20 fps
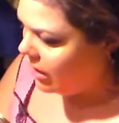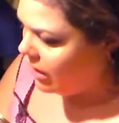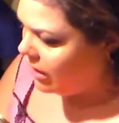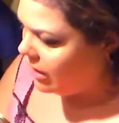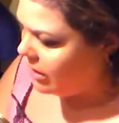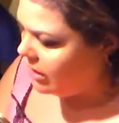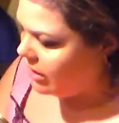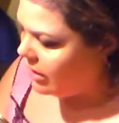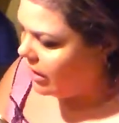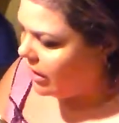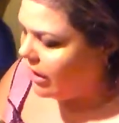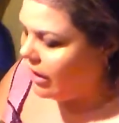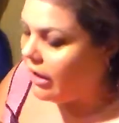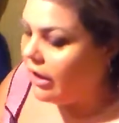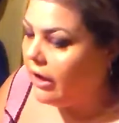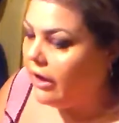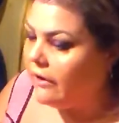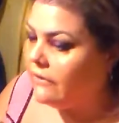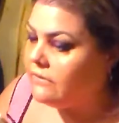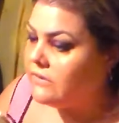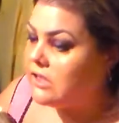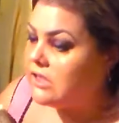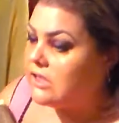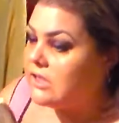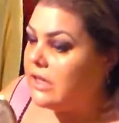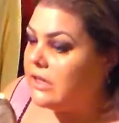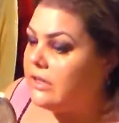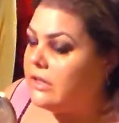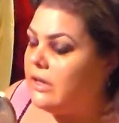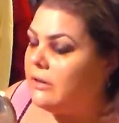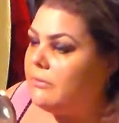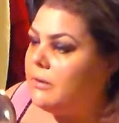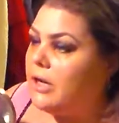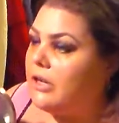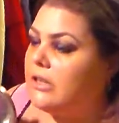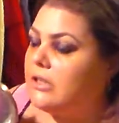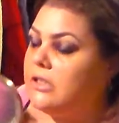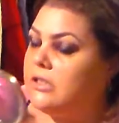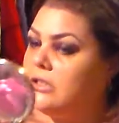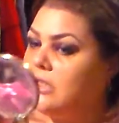and I've decided I'm
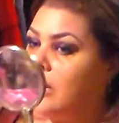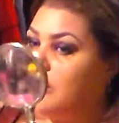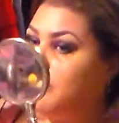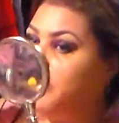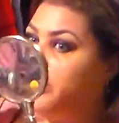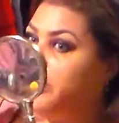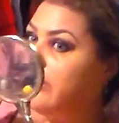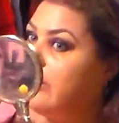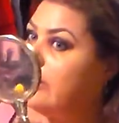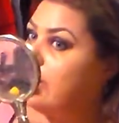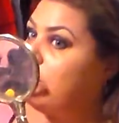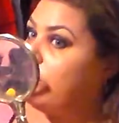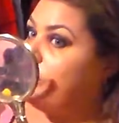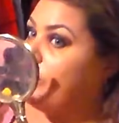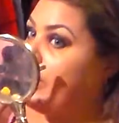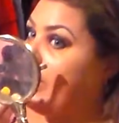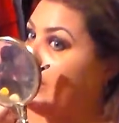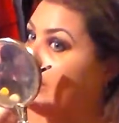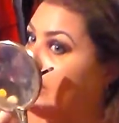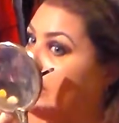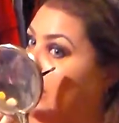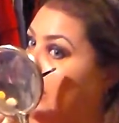not going to dye my hair black